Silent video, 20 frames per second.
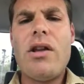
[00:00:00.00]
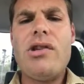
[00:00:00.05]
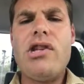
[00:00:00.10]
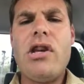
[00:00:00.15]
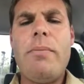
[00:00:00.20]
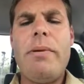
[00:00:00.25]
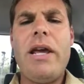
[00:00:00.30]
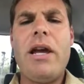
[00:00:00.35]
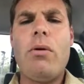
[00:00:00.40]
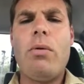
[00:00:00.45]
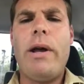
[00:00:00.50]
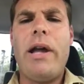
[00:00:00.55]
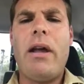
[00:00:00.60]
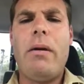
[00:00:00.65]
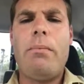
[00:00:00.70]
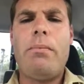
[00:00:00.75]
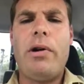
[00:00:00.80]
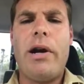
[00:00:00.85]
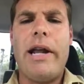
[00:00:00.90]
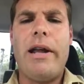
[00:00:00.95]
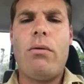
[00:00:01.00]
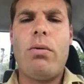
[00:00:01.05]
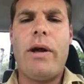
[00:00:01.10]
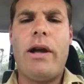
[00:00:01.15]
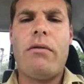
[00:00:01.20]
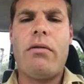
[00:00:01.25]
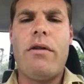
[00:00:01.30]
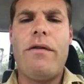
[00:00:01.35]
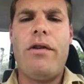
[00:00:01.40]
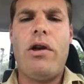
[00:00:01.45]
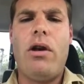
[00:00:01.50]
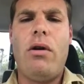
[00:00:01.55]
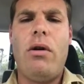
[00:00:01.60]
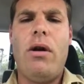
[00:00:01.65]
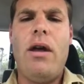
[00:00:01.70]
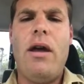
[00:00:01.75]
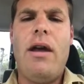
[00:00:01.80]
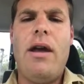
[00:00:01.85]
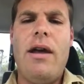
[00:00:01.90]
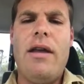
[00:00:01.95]
Should be a pretty quick review.
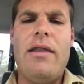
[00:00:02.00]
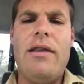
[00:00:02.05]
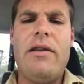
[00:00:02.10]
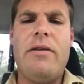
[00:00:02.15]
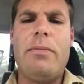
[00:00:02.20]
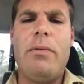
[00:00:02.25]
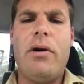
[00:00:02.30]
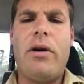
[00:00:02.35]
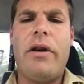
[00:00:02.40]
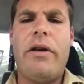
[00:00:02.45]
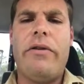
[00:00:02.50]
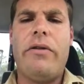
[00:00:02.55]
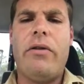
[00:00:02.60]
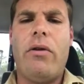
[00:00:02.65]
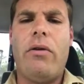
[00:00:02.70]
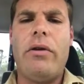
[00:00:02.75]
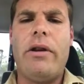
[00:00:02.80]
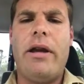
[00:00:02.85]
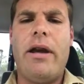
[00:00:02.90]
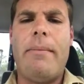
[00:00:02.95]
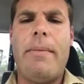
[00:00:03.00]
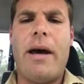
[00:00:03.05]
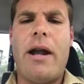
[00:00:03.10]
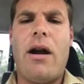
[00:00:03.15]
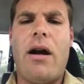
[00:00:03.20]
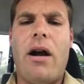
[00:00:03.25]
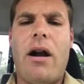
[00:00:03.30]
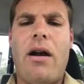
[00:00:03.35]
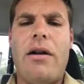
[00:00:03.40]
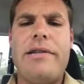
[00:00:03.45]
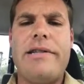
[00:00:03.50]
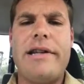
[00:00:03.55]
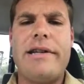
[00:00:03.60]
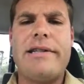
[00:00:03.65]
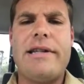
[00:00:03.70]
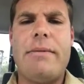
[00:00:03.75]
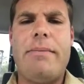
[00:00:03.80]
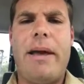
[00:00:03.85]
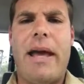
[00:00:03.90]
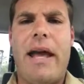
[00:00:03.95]
This book is only about
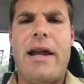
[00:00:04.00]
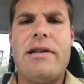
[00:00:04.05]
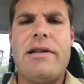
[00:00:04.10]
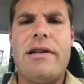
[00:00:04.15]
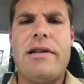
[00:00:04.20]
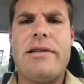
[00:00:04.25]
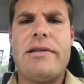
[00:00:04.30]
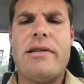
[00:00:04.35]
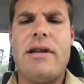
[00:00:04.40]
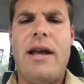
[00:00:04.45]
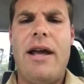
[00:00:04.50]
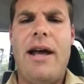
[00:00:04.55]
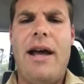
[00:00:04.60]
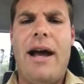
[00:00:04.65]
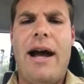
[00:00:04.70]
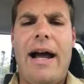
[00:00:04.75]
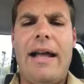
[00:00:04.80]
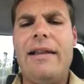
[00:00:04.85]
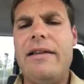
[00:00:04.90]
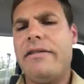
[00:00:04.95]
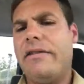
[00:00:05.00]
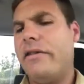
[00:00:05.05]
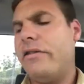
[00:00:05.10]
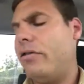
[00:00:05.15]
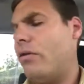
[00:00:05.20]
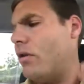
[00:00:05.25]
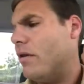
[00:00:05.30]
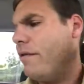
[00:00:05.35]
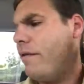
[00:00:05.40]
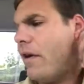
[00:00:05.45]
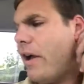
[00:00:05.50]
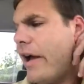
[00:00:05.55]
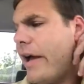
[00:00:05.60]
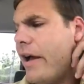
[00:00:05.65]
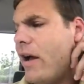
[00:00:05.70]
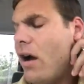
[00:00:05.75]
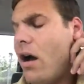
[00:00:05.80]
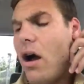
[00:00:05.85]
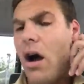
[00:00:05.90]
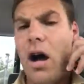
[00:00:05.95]
160 pages. I listened to it
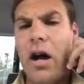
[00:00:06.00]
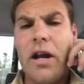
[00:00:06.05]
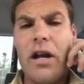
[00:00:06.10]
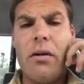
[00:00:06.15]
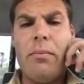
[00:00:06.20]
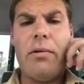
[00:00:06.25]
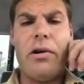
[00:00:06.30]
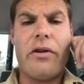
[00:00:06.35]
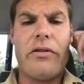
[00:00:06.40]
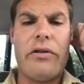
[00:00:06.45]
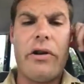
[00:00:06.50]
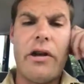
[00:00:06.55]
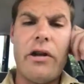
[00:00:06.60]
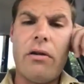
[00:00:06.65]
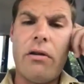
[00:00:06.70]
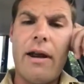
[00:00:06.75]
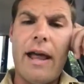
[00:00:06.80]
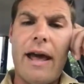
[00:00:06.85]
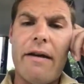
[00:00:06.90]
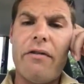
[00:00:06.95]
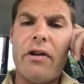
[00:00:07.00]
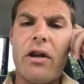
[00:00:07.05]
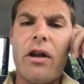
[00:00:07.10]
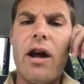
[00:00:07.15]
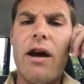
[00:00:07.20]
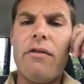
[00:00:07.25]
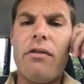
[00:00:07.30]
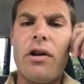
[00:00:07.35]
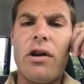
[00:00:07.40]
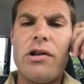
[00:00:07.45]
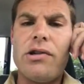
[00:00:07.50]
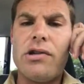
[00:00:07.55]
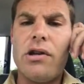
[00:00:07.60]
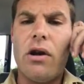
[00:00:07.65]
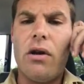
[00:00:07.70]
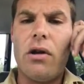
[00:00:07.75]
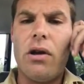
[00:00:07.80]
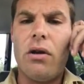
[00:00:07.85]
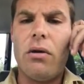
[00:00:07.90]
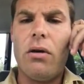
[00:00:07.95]
via audiobook, so I don't have a cover to
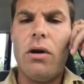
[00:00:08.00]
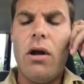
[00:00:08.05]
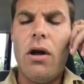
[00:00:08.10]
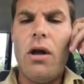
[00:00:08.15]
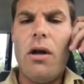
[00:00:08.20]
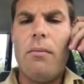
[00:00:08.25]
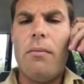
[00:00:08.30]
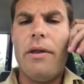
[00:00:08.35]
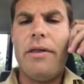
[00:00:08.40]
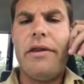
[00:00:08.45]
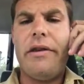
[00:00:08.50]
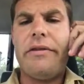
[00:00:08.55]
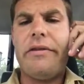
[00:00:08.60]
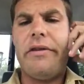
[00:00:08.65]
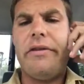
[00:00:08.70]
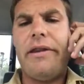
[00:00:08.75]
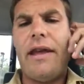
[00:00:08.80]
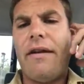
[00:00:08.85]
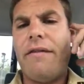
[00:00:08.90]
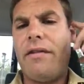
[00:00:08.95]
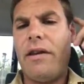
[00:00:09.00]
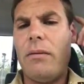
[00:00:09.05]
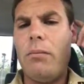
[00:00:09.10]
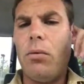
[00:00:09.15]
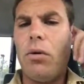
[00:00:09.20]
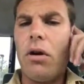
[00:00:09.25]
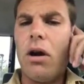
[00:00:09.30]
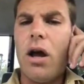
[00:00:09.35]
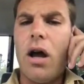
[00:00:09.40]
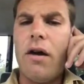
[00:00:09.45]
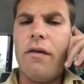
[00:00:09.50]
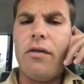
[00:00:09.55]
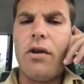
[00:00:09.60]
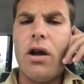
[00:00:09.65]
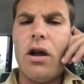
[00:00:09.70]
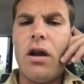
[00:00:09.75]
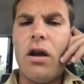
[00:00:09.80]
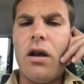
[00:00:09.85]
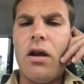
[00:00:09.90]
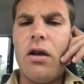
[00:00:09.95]
show you, but this is definitely more of
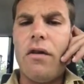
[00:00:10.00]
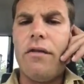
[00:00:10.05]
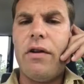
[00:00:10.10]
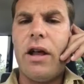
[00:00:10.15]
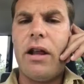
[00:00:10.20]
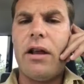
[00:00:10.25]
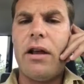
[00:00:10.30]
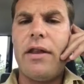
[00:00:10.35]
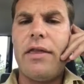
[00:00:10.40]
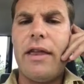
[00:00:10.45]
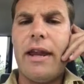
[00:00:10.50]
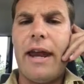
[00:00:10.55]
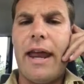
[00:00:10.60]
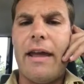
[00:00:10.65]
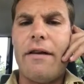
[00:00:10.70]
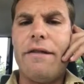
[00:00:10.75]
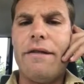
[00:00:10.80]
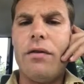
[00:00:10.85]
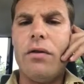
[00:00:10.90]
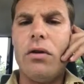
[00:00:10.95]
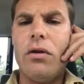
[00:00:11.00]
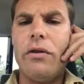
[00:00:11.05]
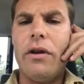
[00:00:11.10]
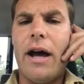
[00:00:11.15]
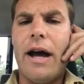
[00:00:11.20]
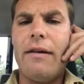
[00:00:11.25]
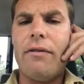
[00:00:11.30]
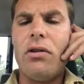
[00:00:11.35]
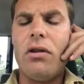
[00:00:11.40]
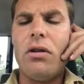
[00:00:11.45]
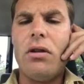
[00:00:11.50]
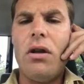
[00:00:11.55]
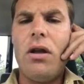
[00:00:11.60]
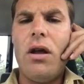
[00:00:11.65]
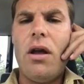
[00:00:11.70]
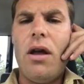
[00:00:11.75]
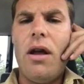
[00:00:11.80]
a novella than a full novel.